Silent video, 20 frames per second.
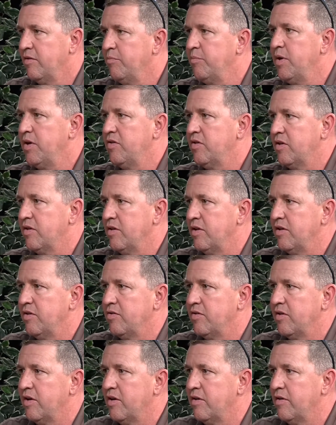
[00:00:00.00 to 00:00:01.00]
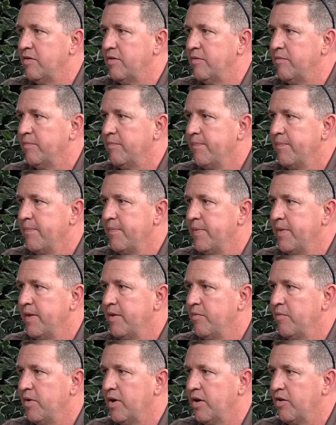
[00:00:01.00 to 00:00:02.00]
basically is there, and
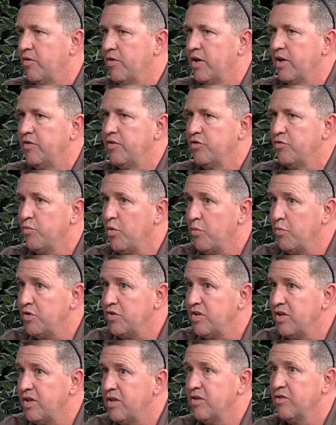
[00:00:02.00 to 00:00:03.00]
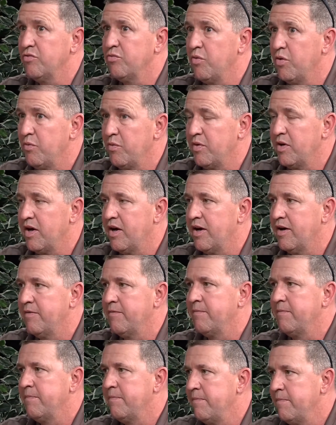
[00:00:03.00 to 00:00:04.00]
we're like, okay, this is what we see, this is what we got,
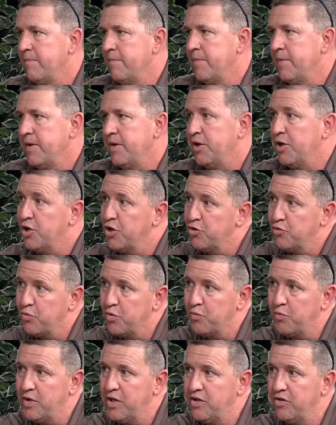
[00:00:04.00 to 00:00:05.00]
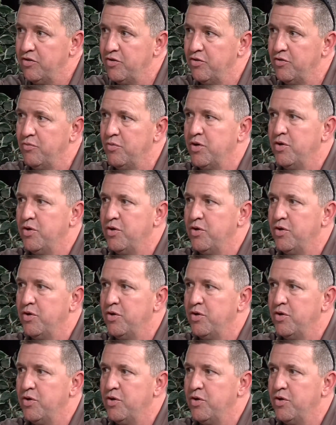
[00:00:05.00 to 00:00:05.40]
here's what we can do,